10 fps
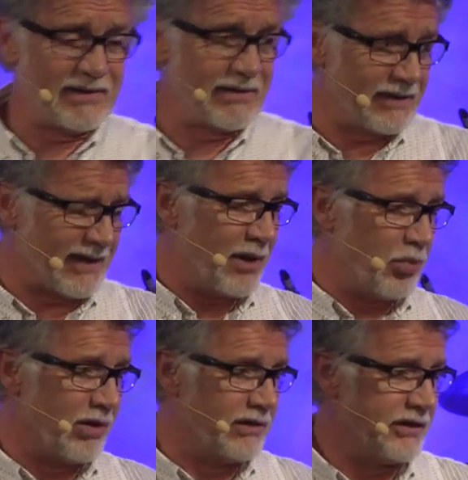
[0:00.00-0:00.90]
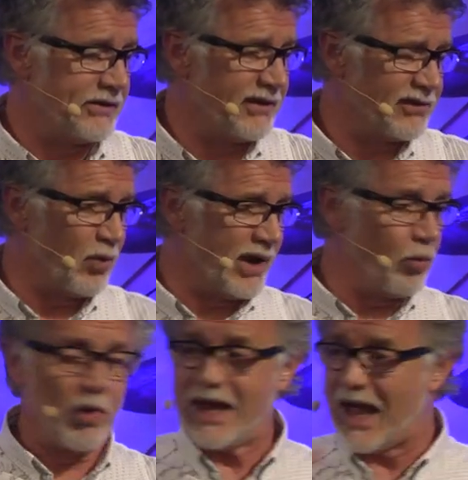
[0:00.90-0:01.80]
disciples in this way,
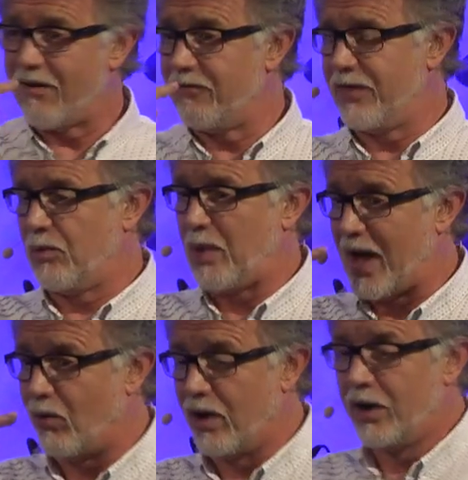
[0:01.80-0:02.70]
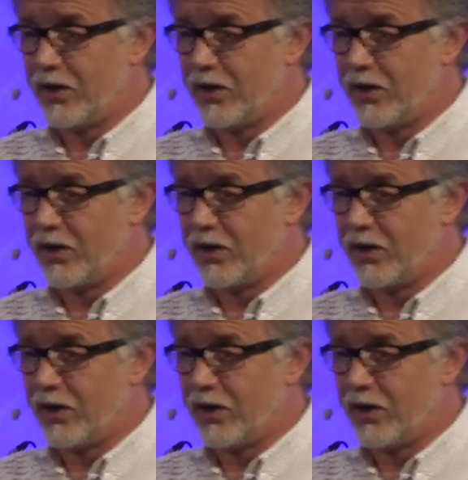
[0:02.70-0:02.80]
we have the power